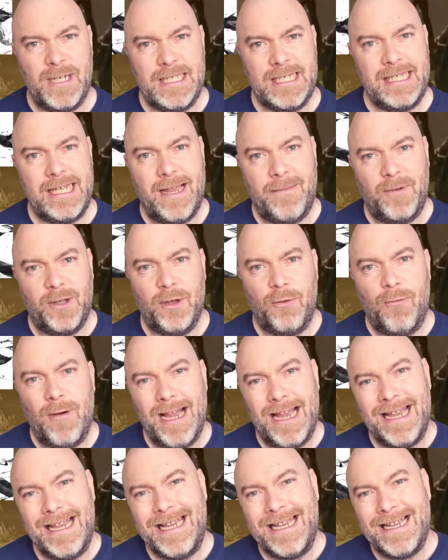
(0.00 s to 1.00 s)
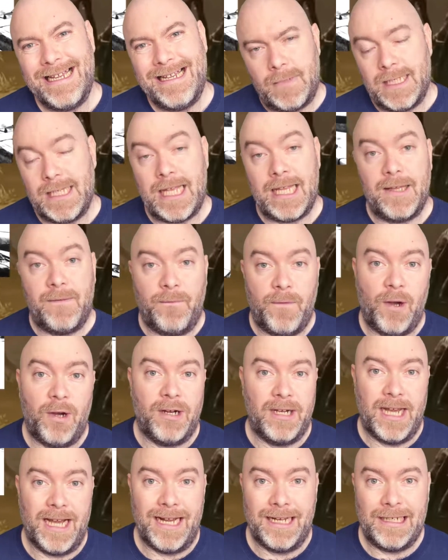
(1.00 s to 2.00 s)
step of the way. And then the 3rd
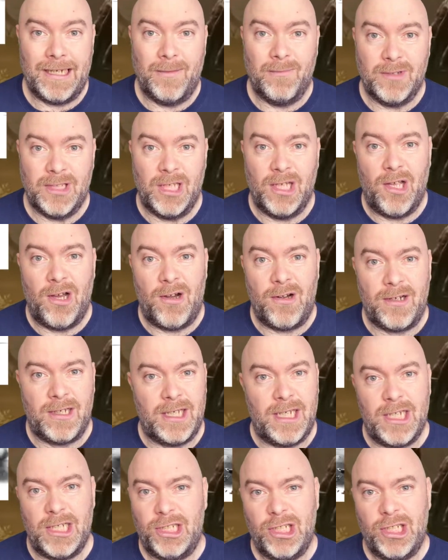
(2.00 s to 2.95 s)
act comes along, and it